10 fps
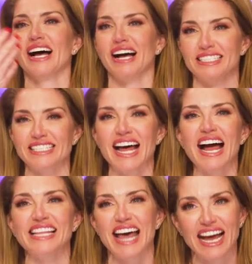
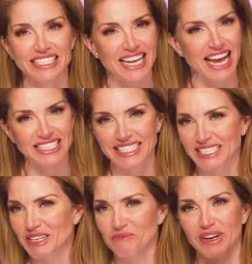assign that task
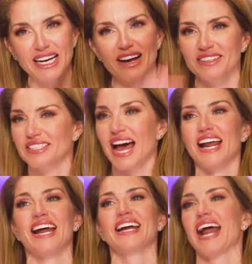to somebody else?
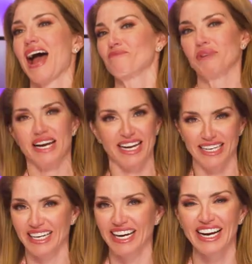That ain't happening.